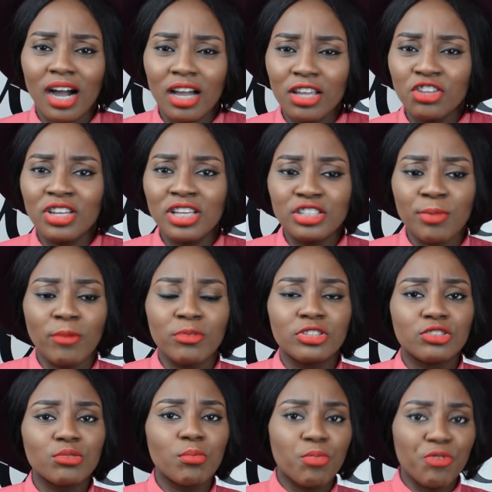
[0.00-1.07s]
You need to be able
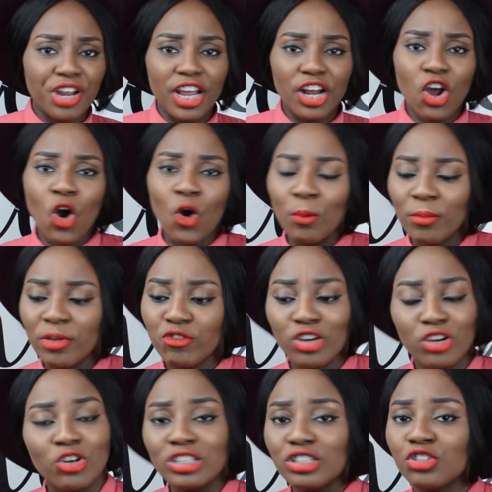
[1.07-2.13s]
to bring it home. If you're
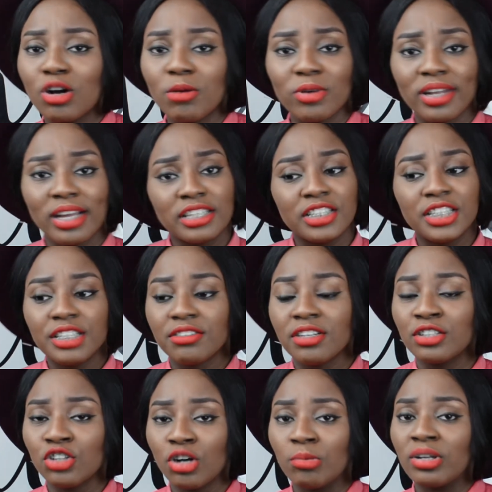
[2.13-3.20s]
going to talk about
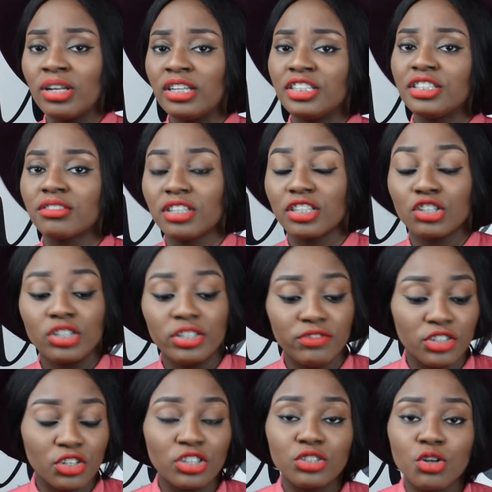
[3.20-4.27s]
Nigeria, talk about Nigeria. If
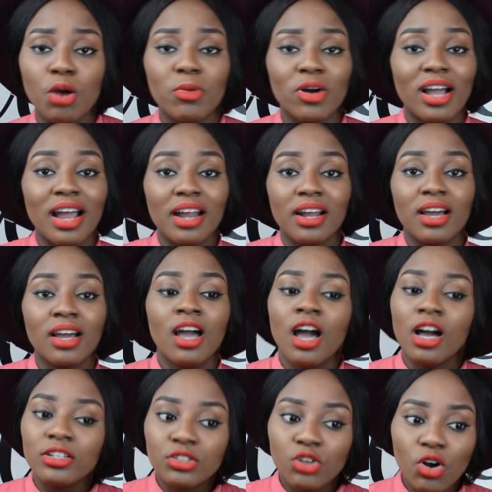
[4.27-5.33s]
you're going to talk about Ghana,
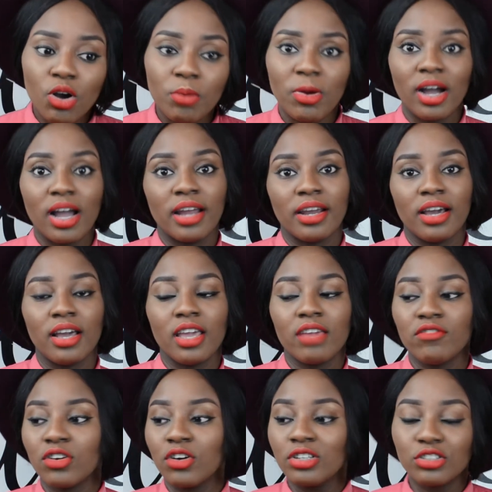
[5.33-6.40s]
talk about Ghana. If
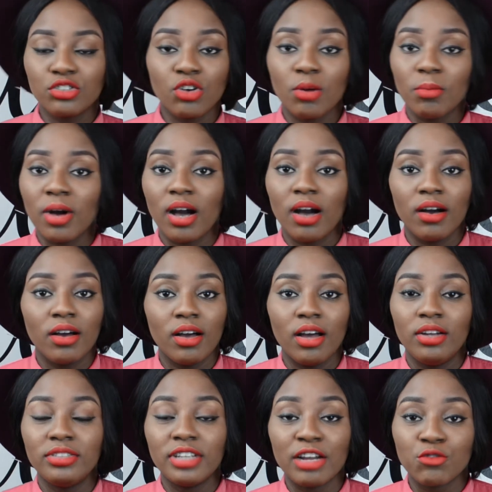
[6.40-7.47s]
you're going to talk about
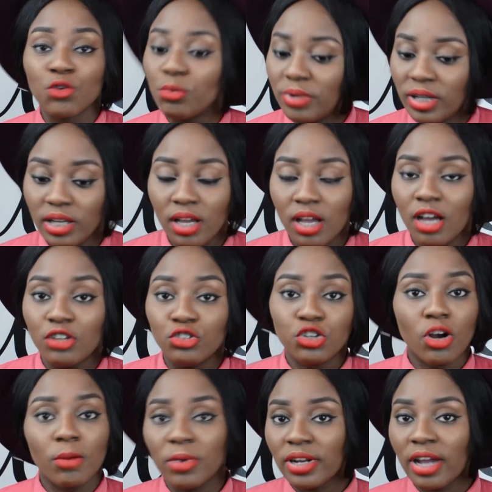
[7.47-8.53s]
Nairobi,
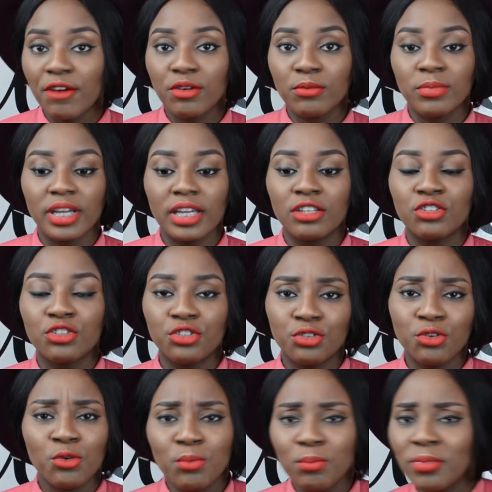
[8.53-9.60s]
talk about Nairobi.
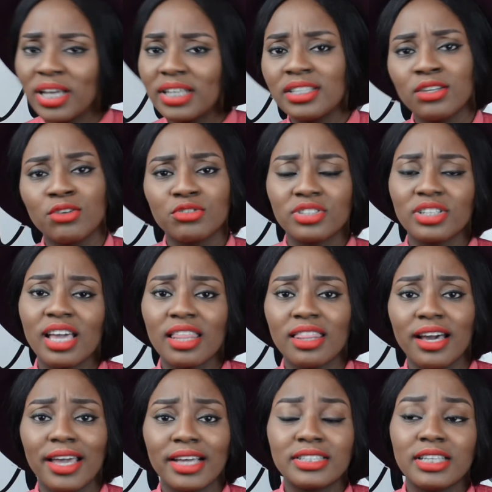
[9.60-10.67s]
Don't mix it all
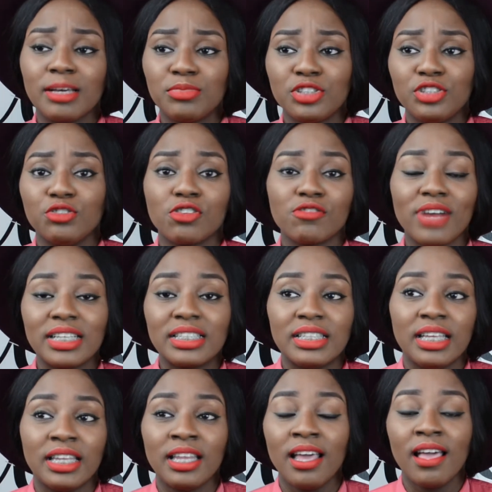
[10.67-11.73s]
together, except you're
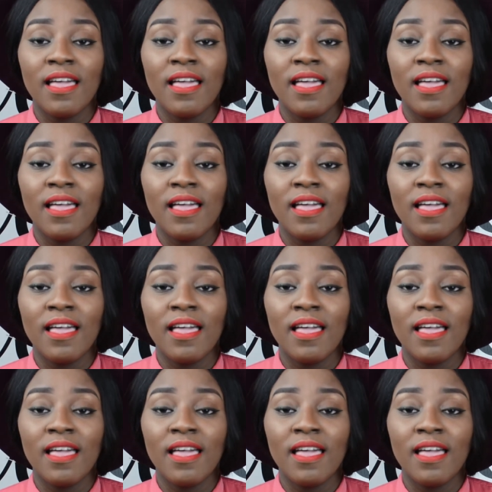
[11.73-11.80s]
writing